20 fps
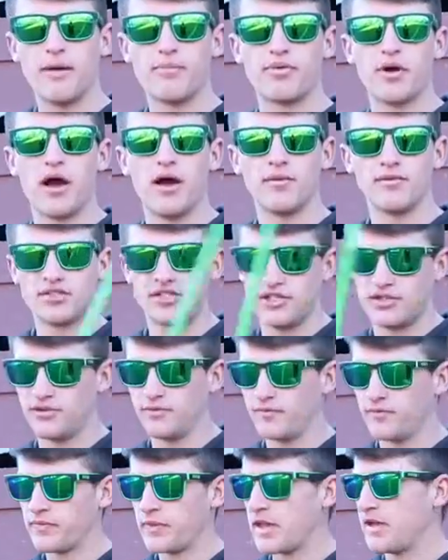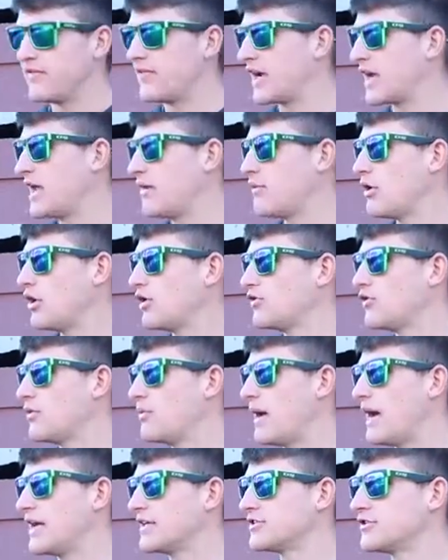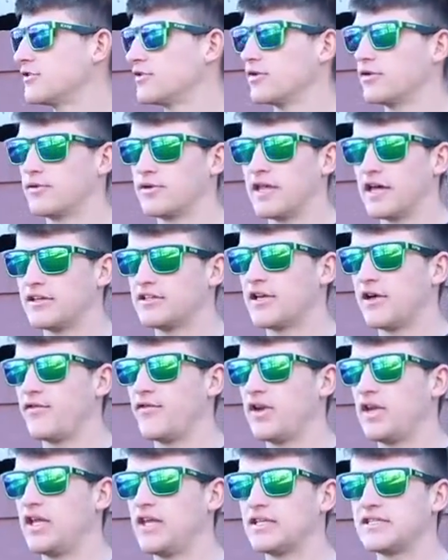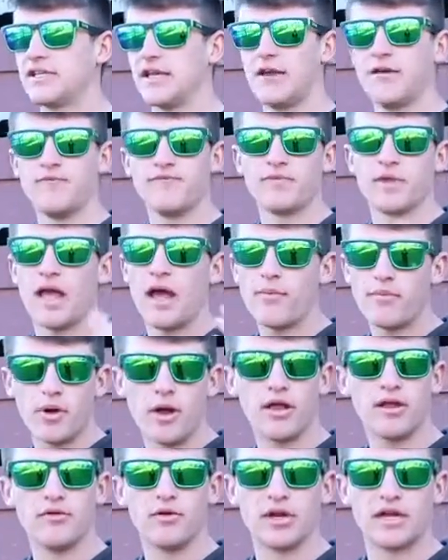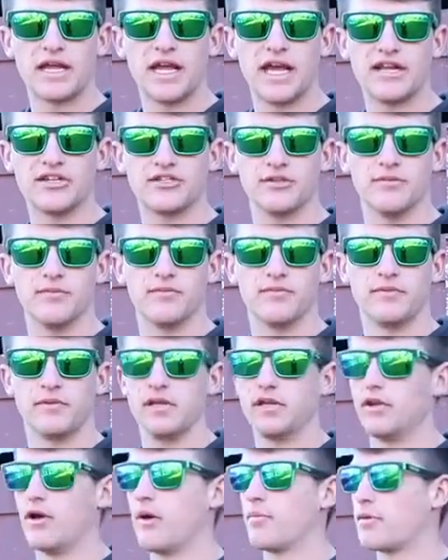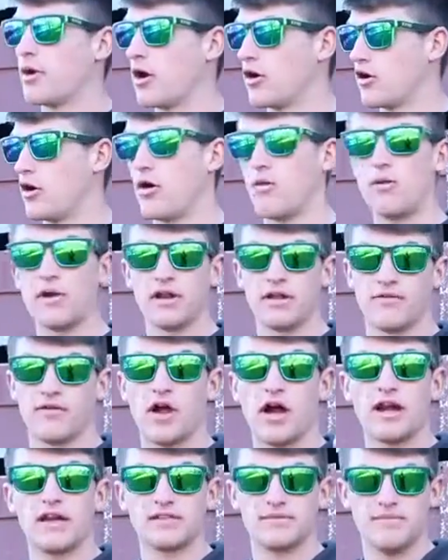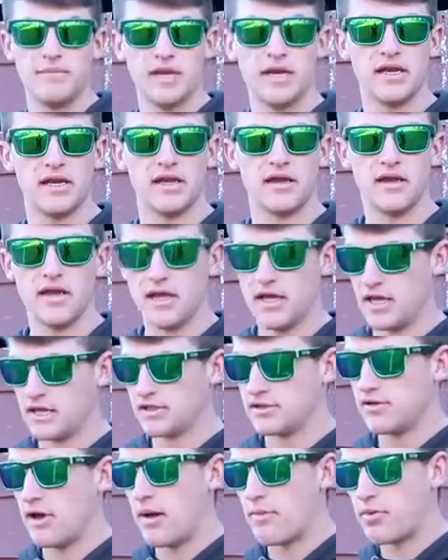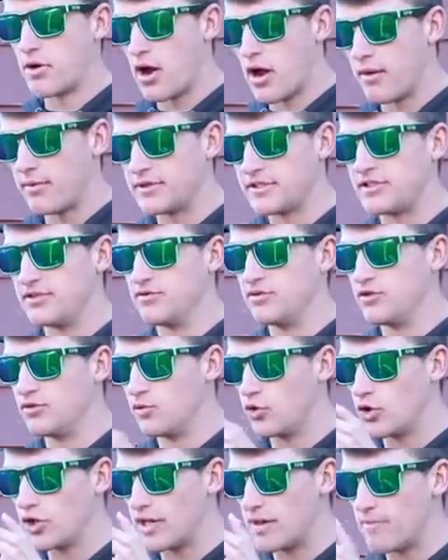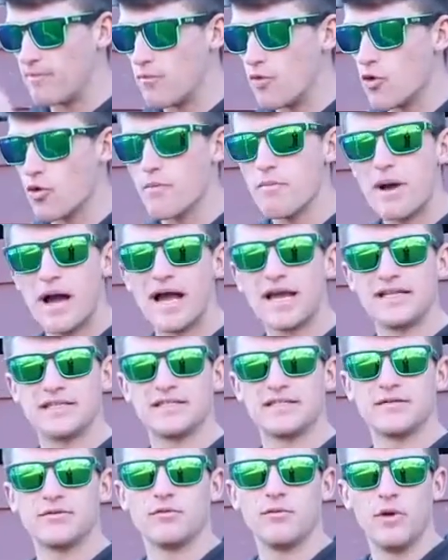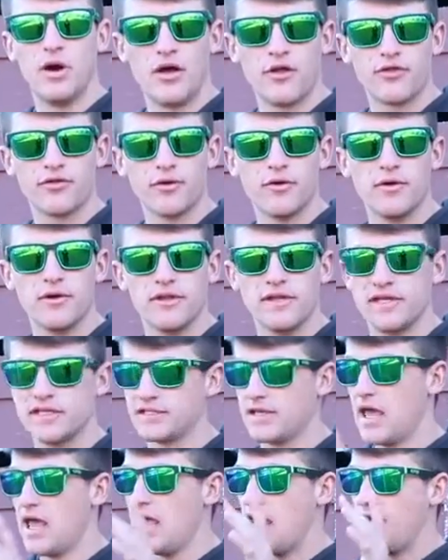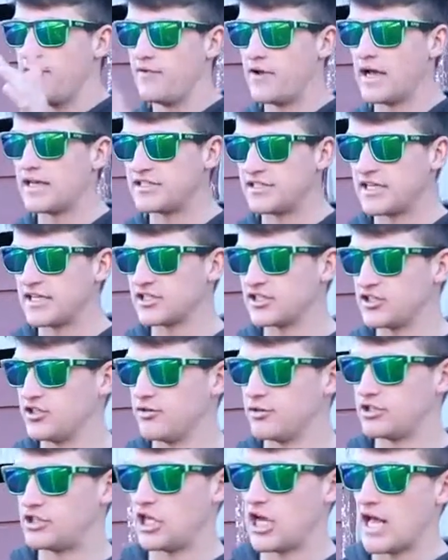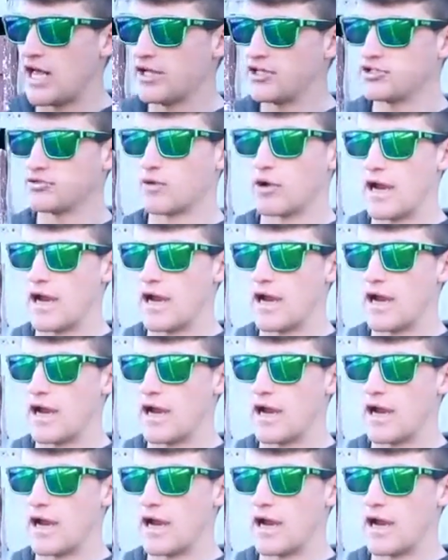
I promise you, if I came out here with a bass lure with how tough it is, I probably wouldn't catch them. You know, I wouldn't have caught as many. So I promise you, you will get more bites while throwing this. If you guys think I should do a challenge